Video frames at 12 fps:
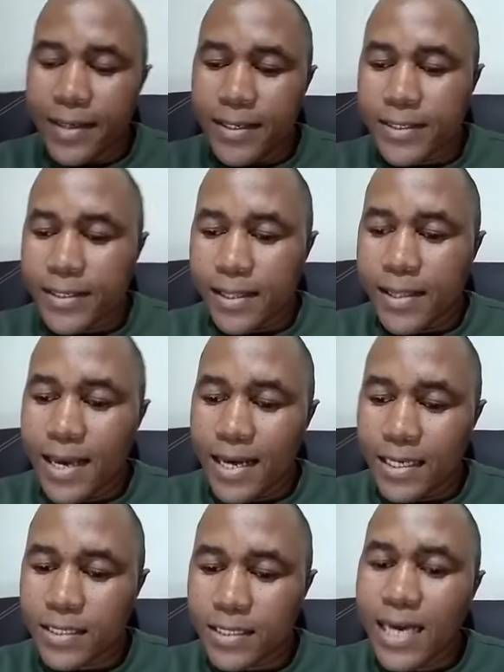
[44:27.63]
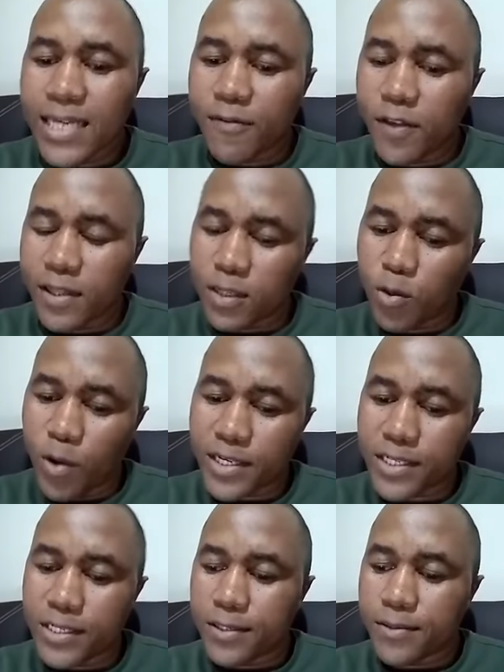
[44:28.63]
isa thanks thanks for this
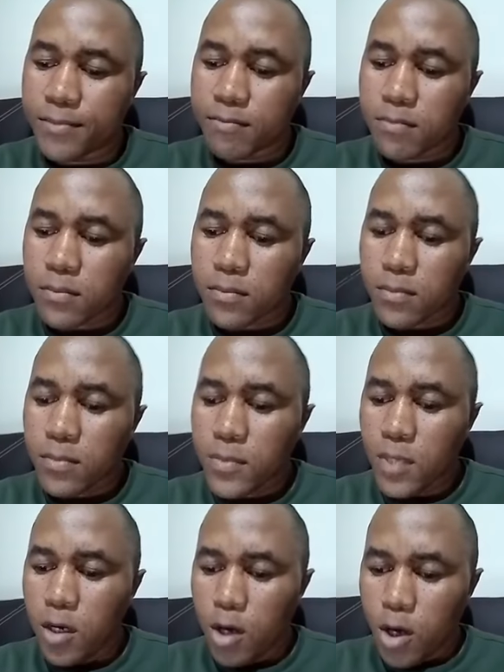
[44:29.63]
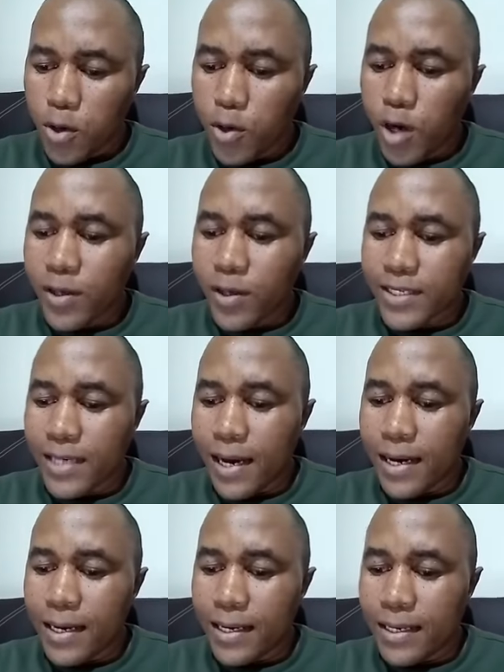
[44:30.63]
question you know isa
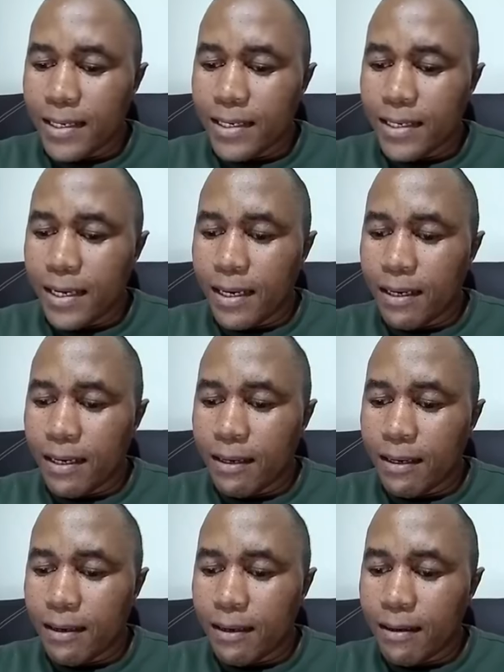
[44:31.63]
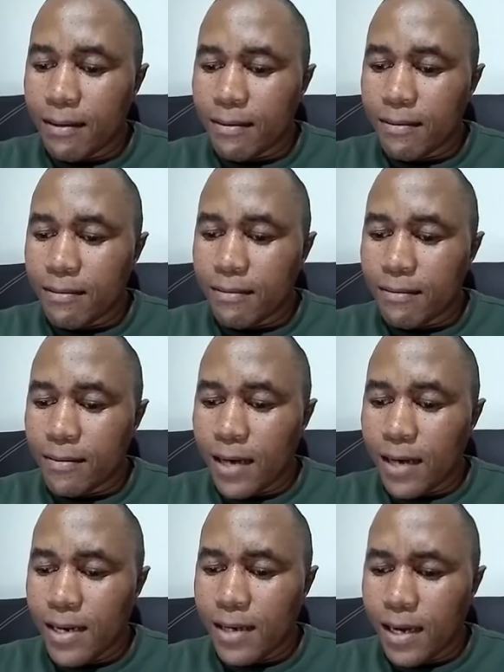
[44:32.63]
uh, eh,
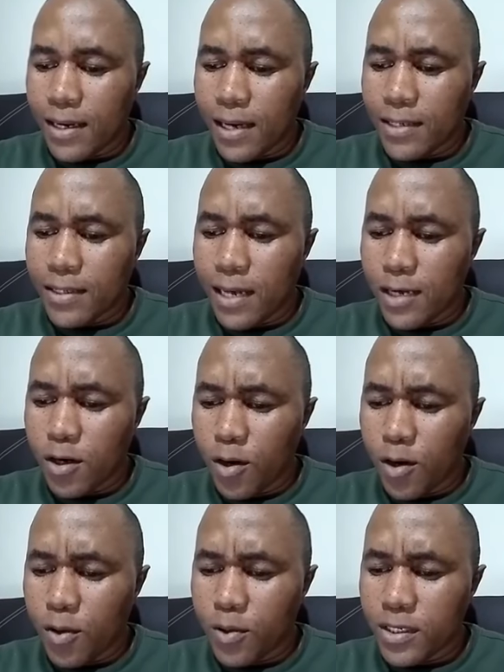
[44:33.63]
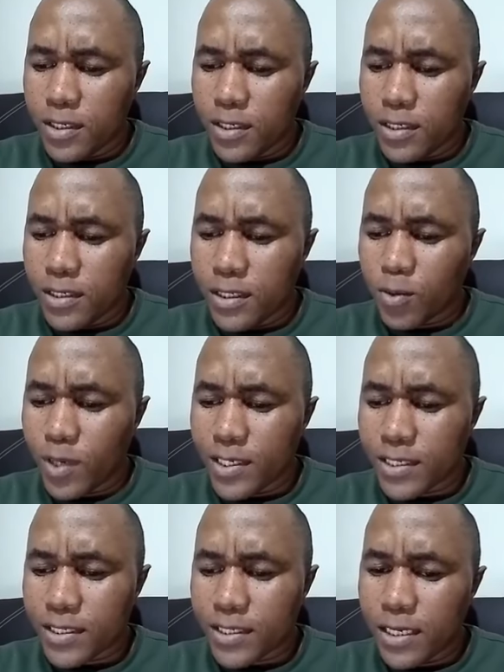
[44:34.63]
I, I, I don't know, this
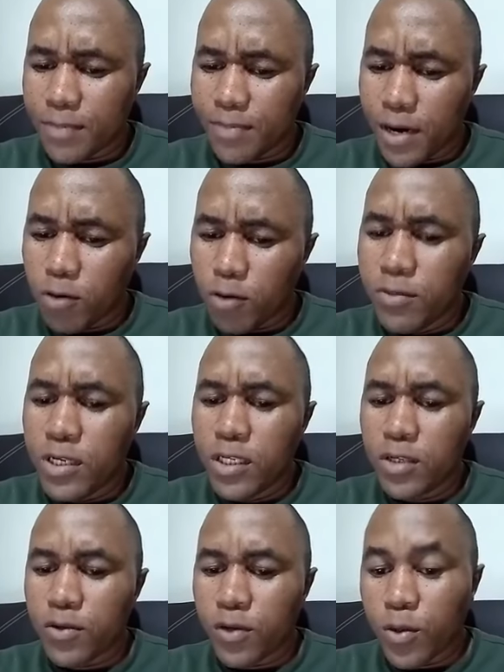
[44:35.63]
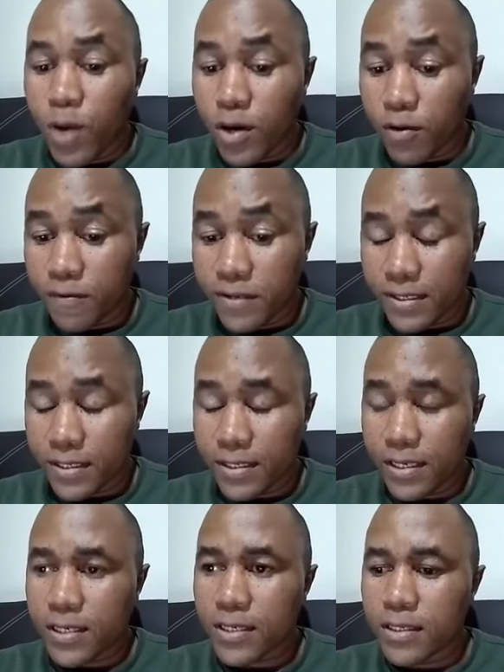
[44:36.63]
was said by Ubizo in one of these
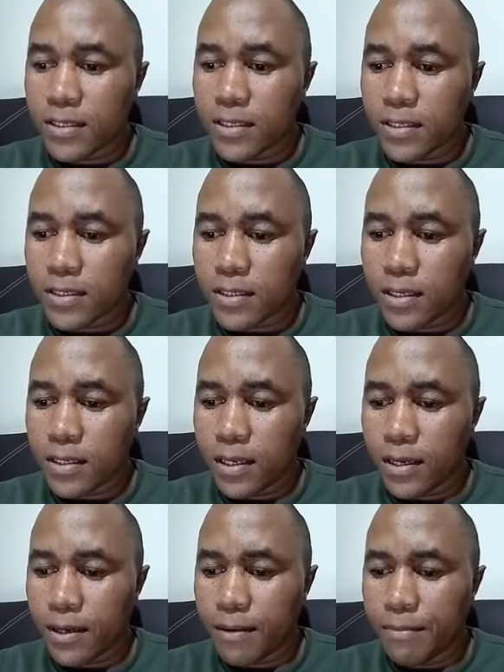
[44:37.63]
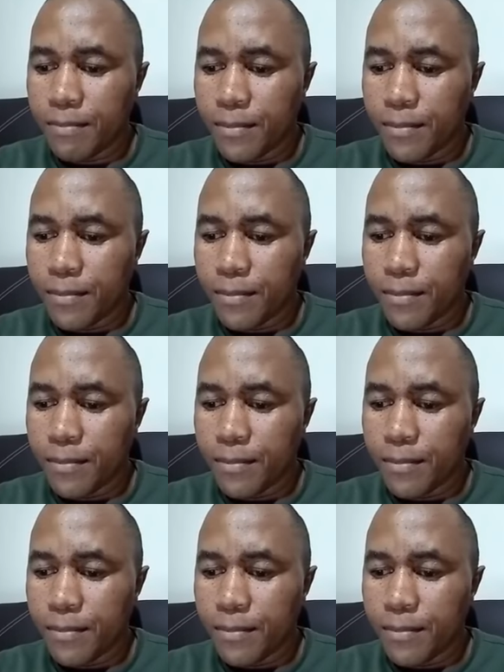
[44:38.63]
sessions. Uh,